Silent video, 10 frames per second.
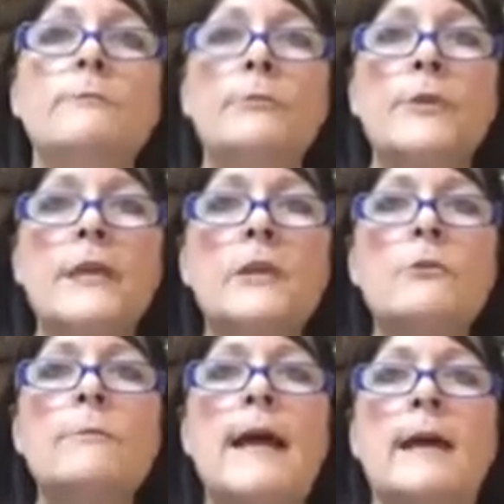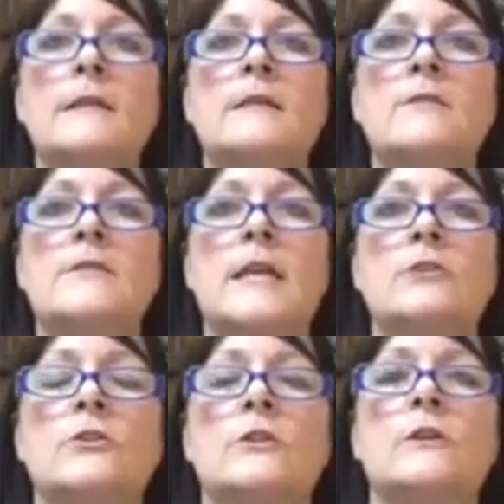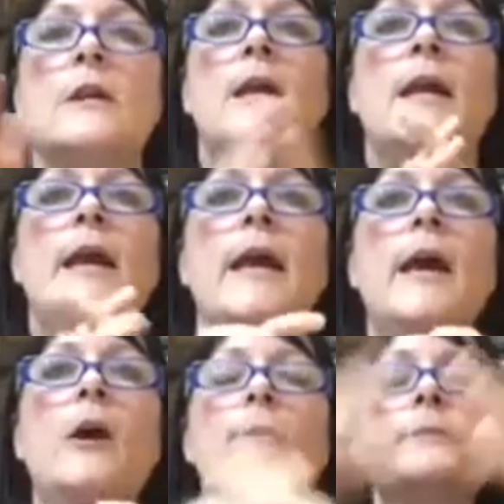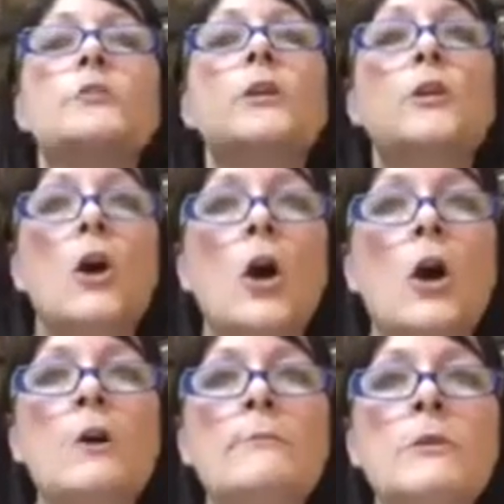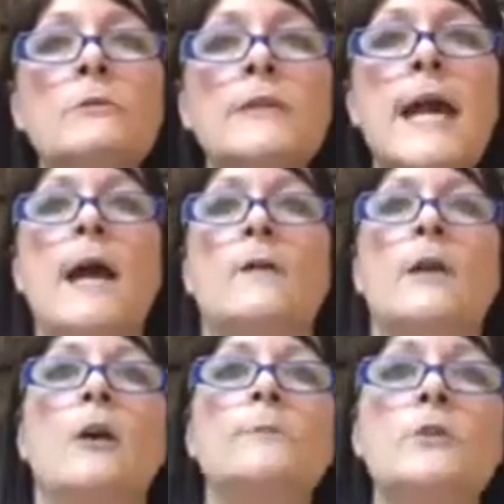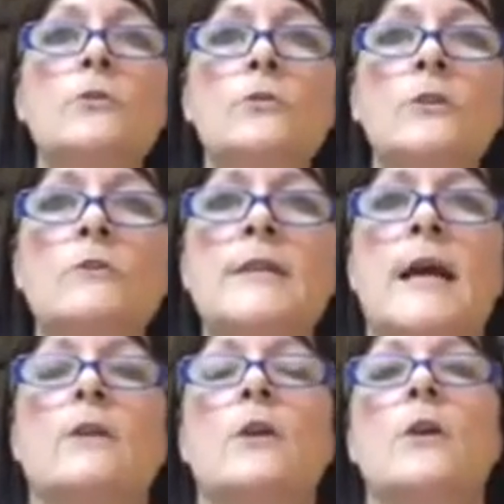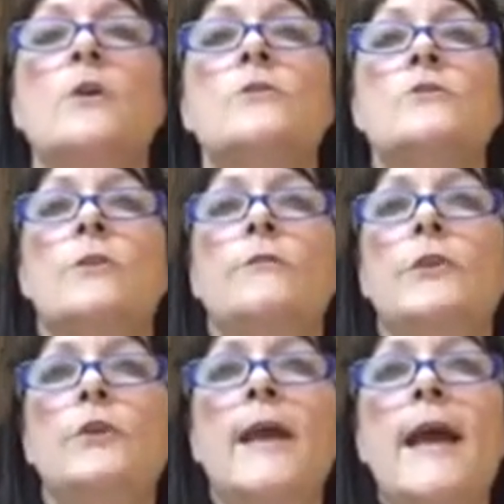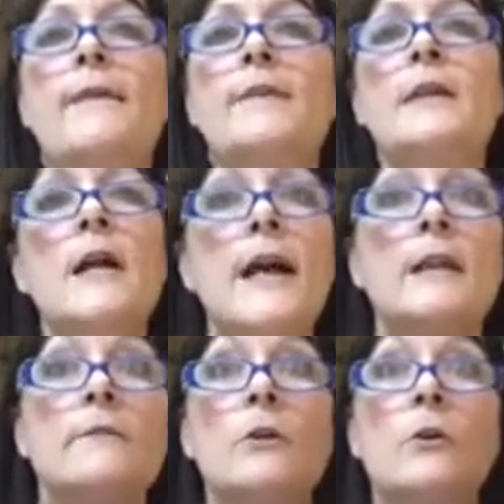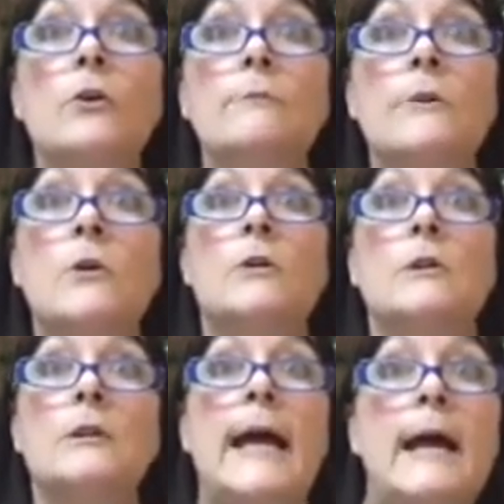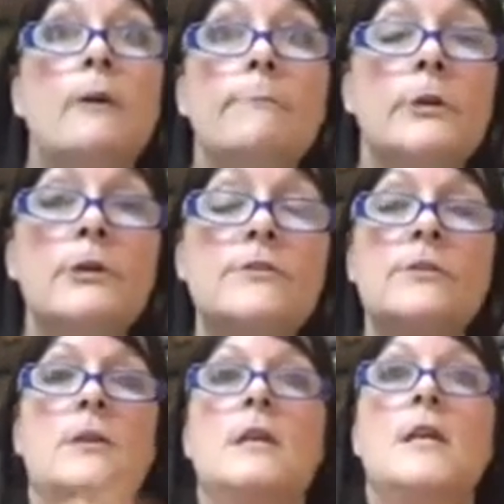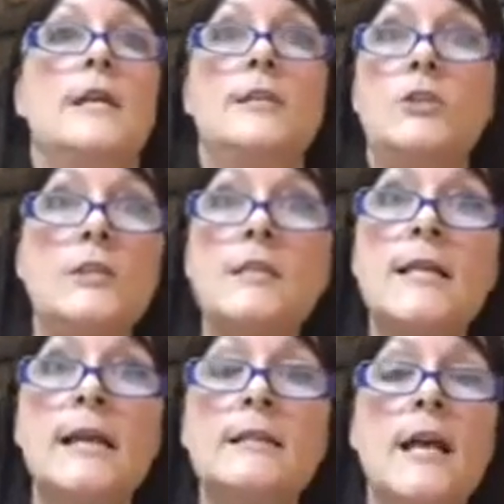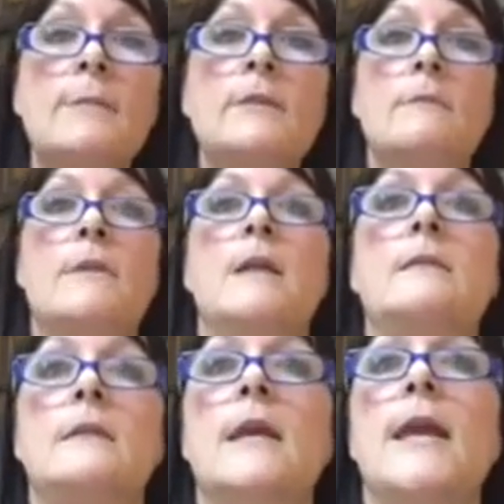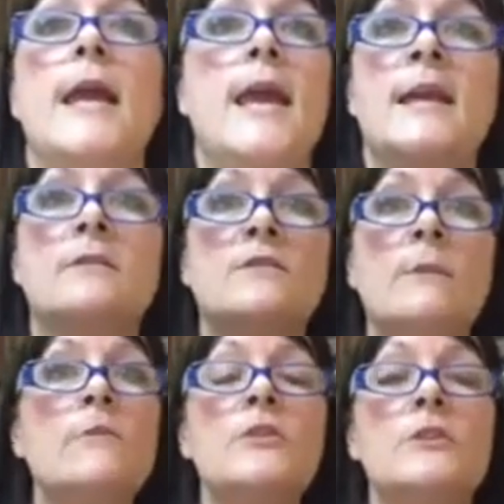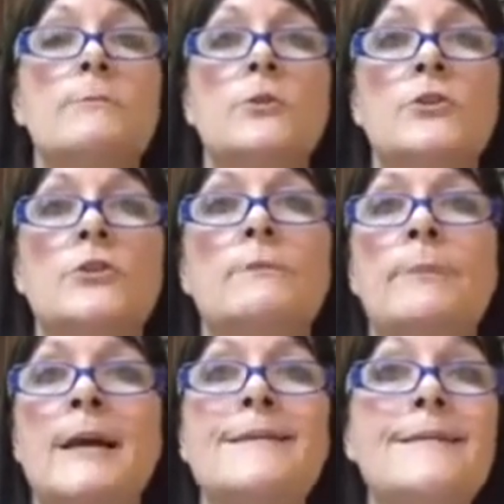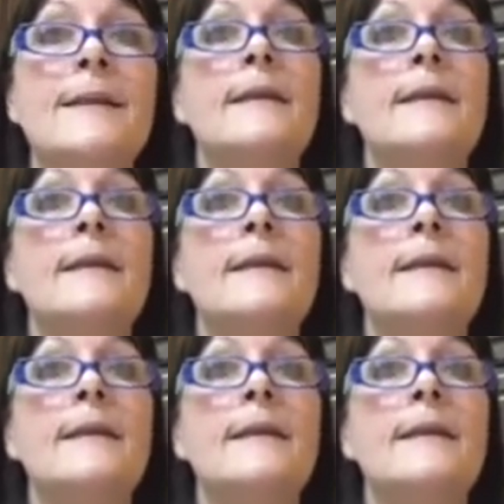bring you back to center. Help to calm you down, help to cool you down. So if you're having kind of a hormonal outburst, it's just that time of the month, and someone just pushed your button,